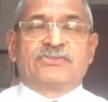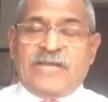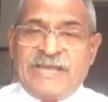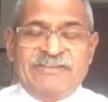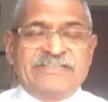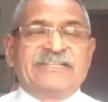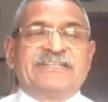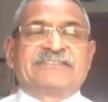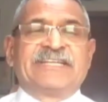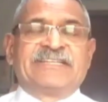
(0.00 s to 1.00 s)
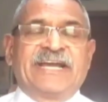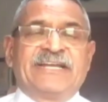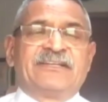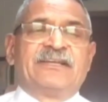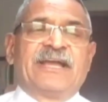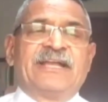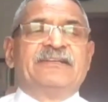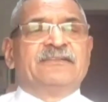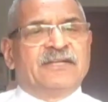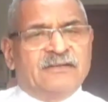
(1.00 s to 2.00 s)
So having said that,
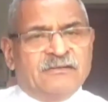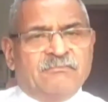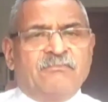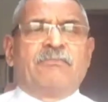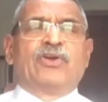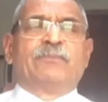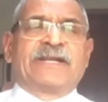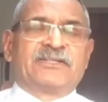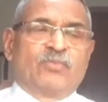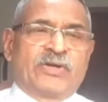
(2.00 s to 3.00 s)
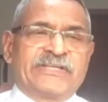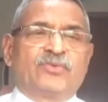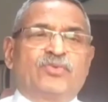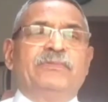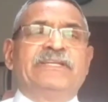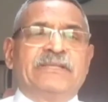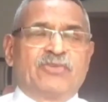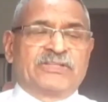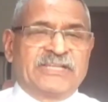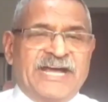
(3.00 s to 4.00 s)
and Mountbatten wanting to meet
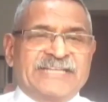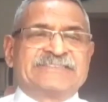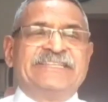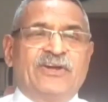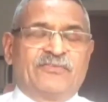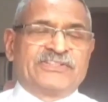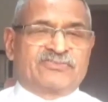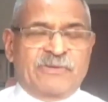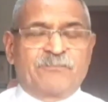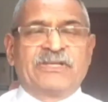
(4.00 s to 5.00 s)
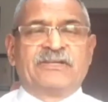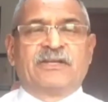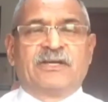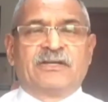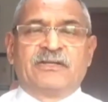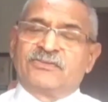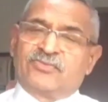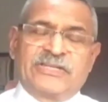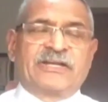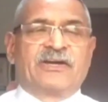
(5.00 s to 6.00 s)
him on the last day of his trip in
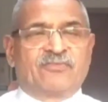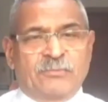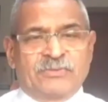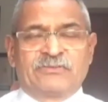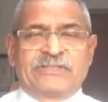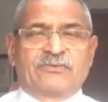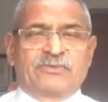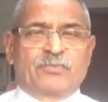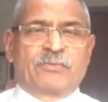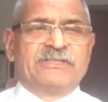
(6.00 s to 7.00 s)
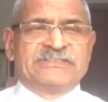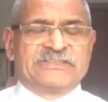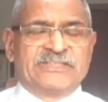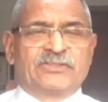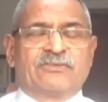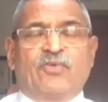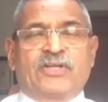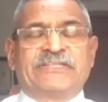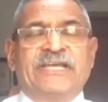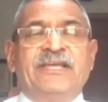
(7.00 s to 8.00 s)
Srinagar, that was probably the third or the
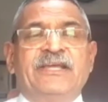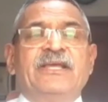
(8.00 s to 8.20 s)
fourth day,